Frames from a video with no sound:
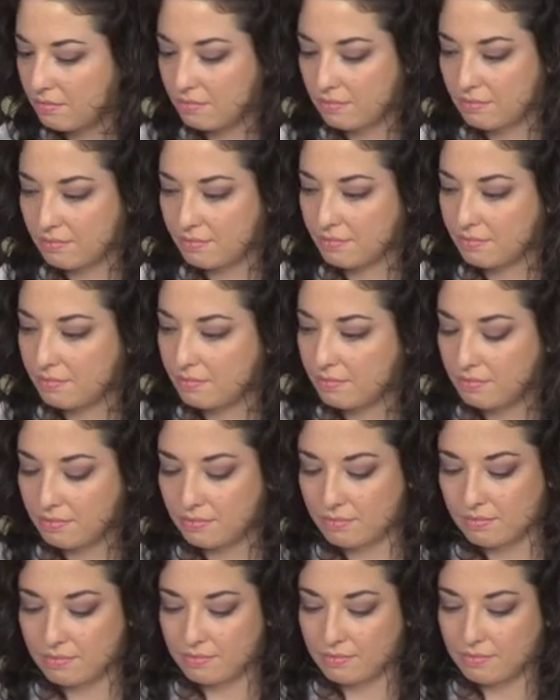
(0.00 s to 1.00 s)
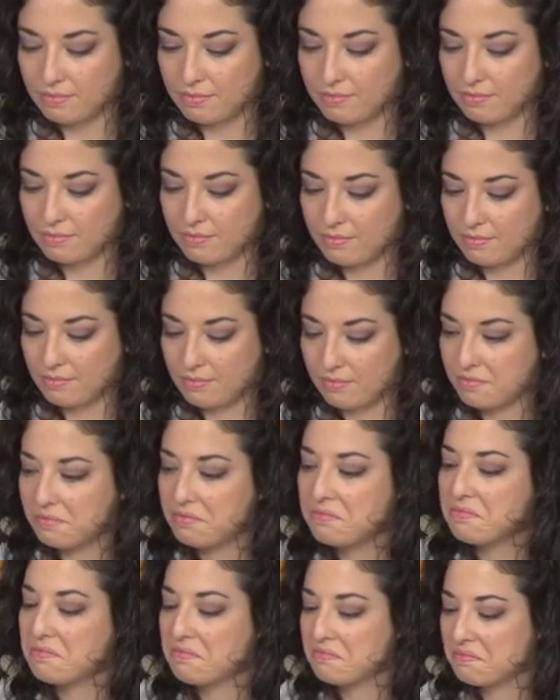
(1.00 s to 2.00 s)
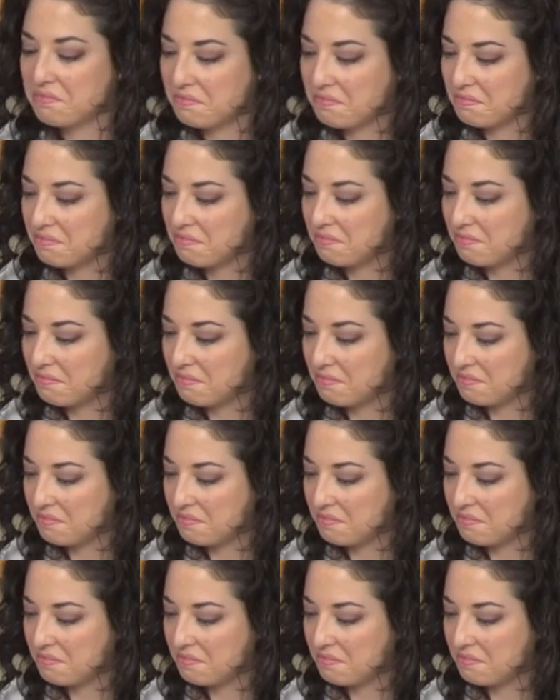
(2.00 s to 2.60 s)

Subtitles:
(silent)